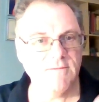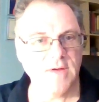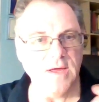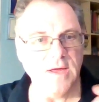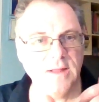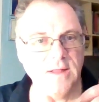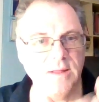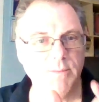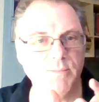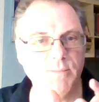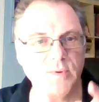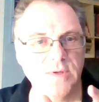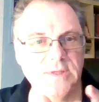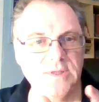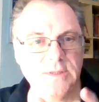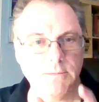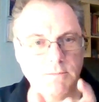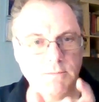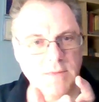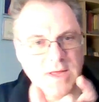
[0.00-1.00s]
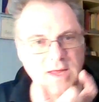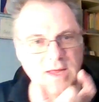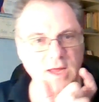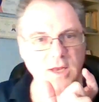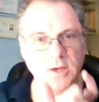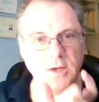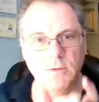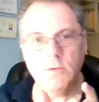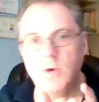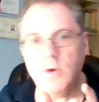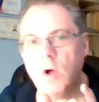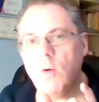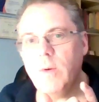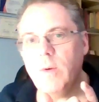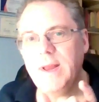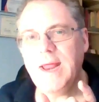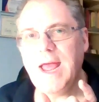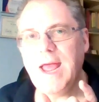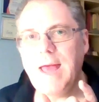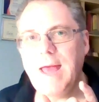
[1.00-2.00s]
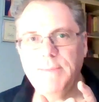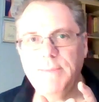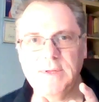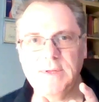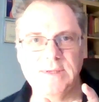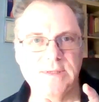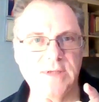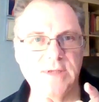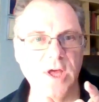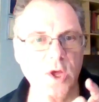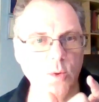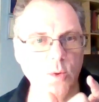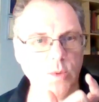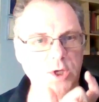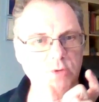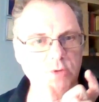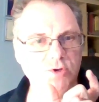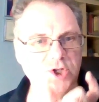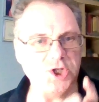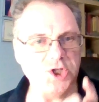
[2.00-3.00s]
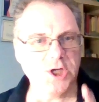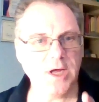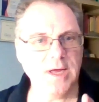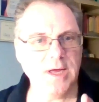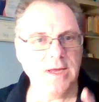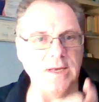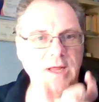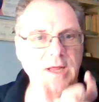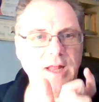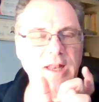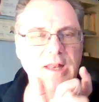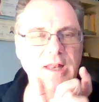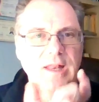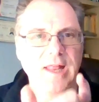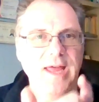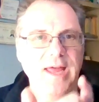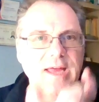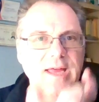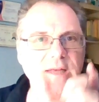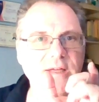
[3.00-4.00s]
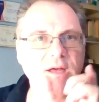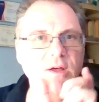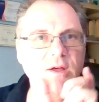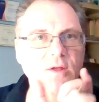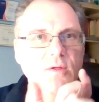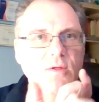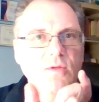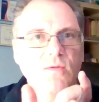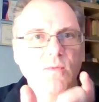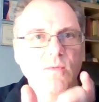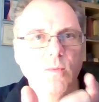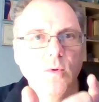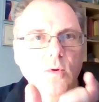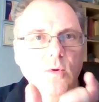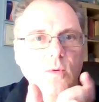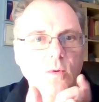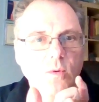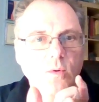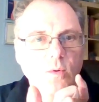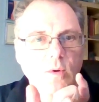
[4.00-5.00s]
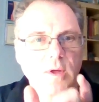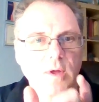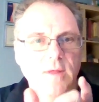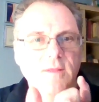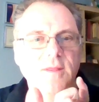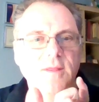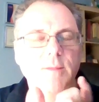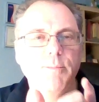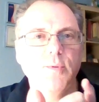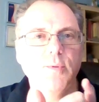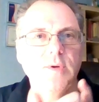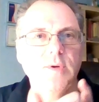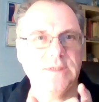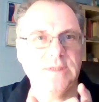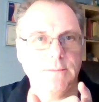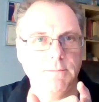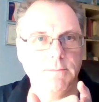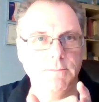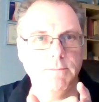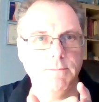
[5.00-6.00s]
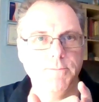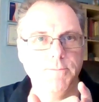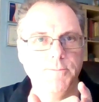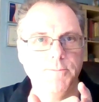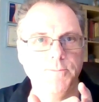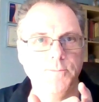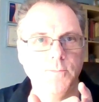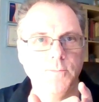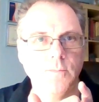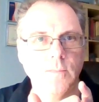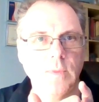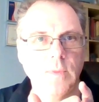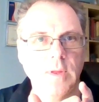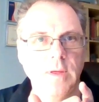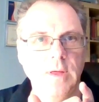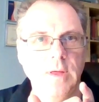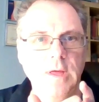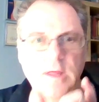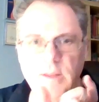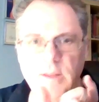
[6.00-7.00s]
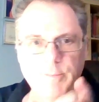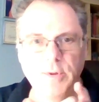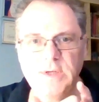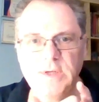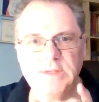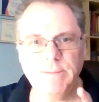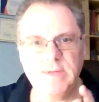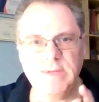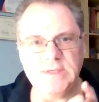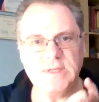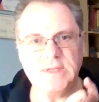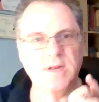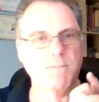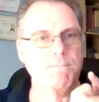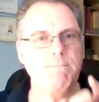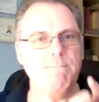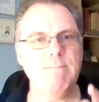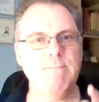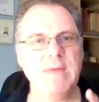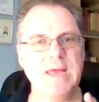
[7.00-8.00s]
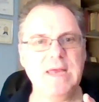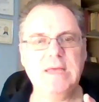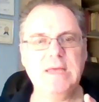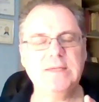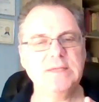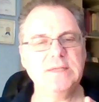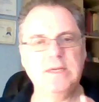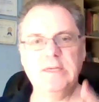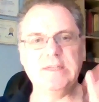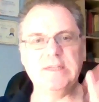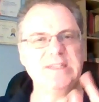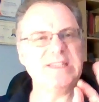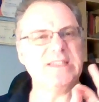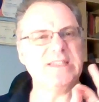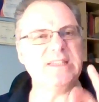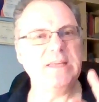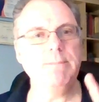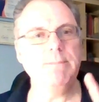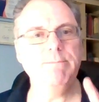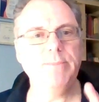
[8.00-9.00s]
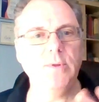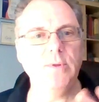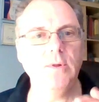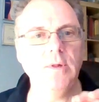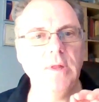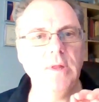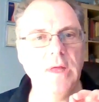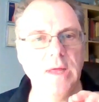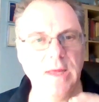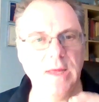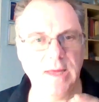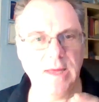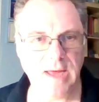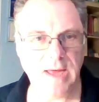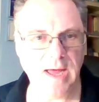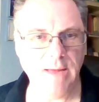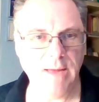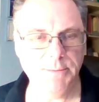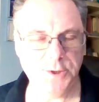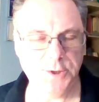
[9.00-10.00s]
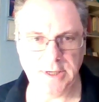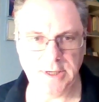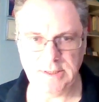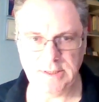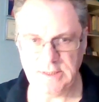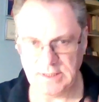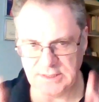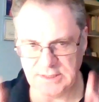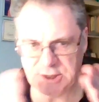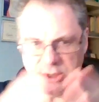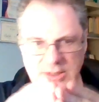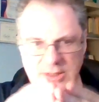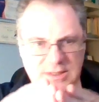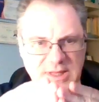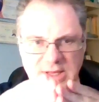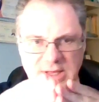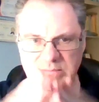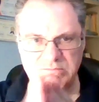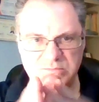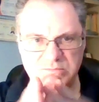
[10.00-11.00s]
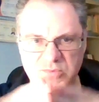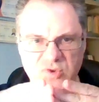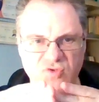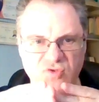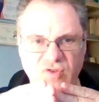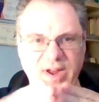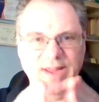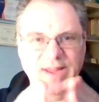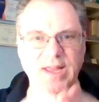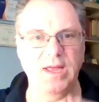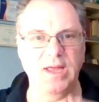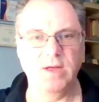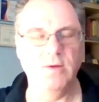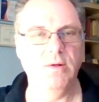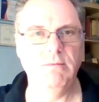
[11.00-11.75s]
the prism, and you know what happens when you shine a light through the prism. The prism is an amazing, simple object. It's just a triangle.